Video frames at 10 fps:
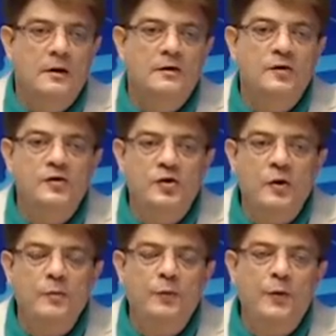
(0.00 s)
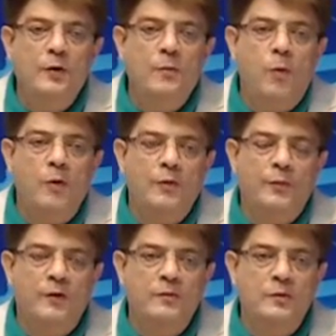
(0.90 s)
The chairman, Federal Board
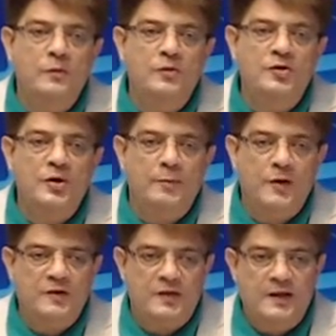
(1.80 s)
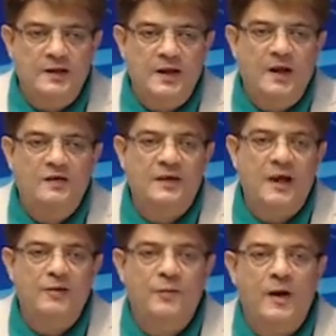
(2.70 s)
of Revenue, Shabar Zaidi, has
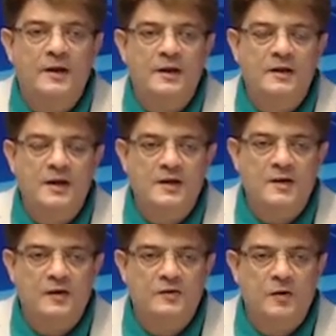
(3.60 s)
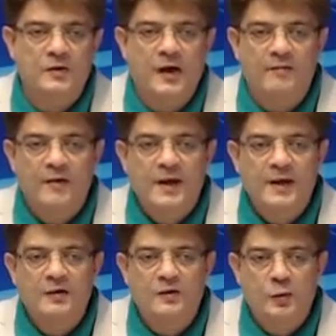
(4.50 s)
clarified that he does not have
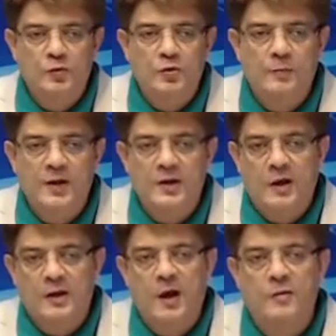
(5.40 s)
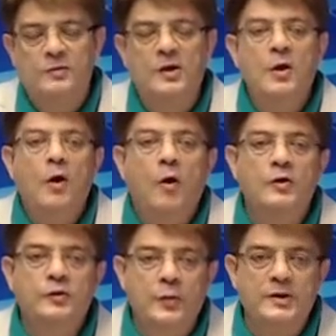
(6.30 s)
any social media account
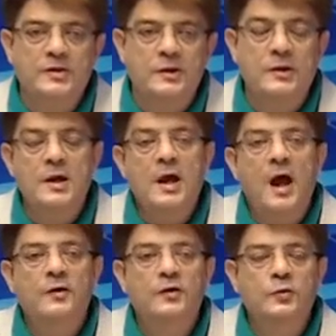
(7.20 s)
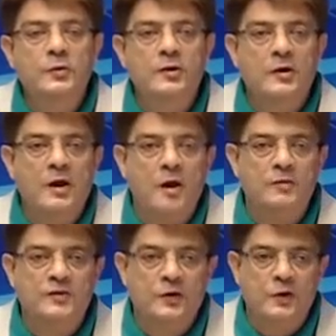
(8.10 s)
on Twitter, and the Twitter
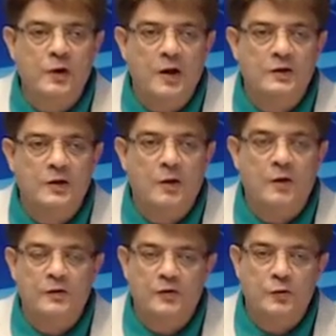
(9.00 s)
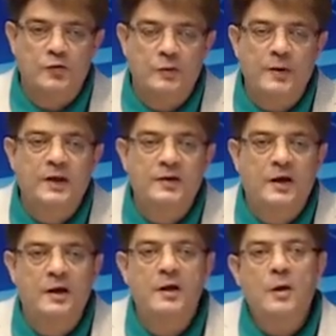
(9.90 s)
account circulating on the social
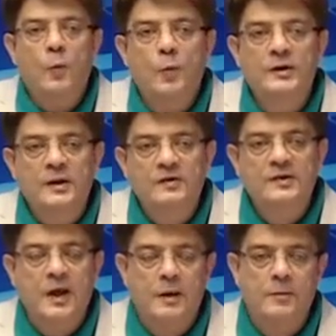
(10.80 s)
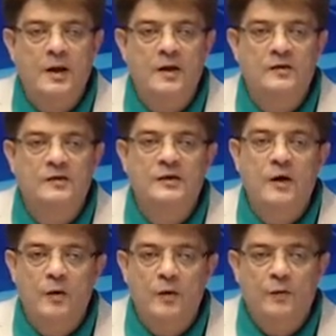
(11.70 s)
media with his name is
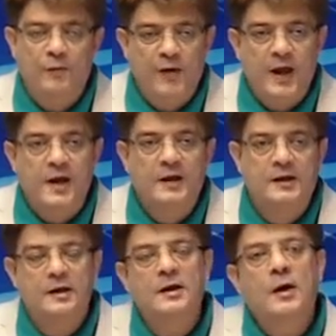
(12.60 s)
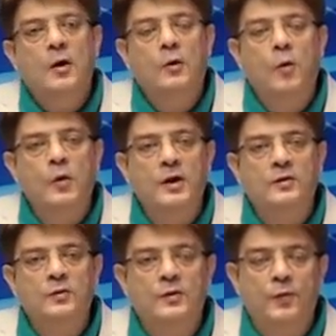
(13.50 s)
fake. According
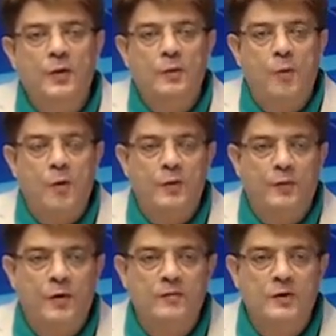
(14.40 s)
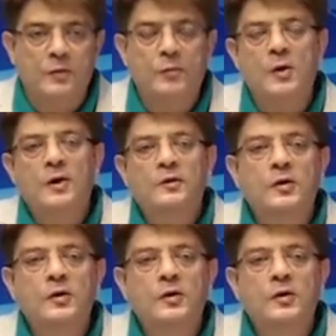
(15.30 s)
to the Federal Board of Revenue, the